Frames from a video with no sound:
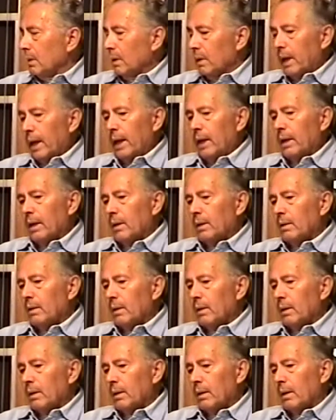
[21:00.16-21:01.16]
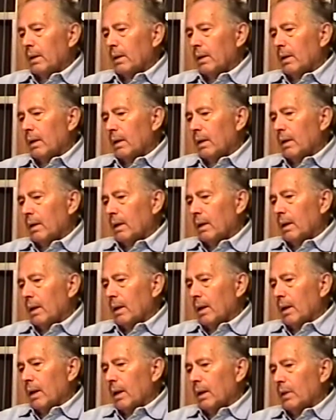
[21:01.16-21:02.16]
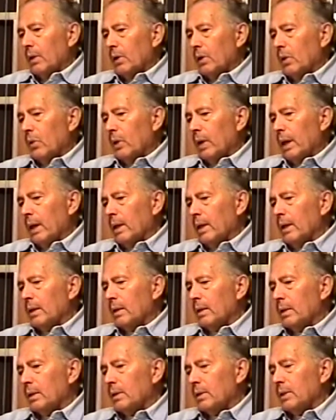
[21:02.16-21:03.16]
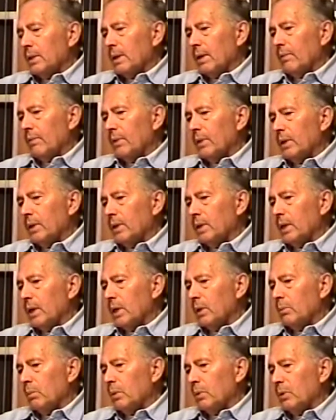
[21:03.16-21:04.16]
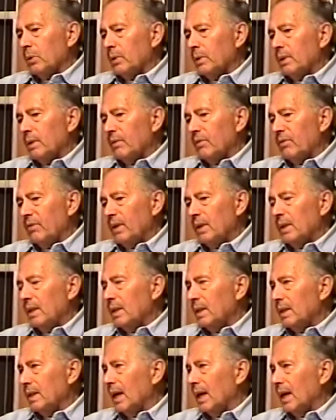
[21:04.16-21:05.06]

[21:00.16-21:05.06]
England, you know, England suffered a terrible defeat at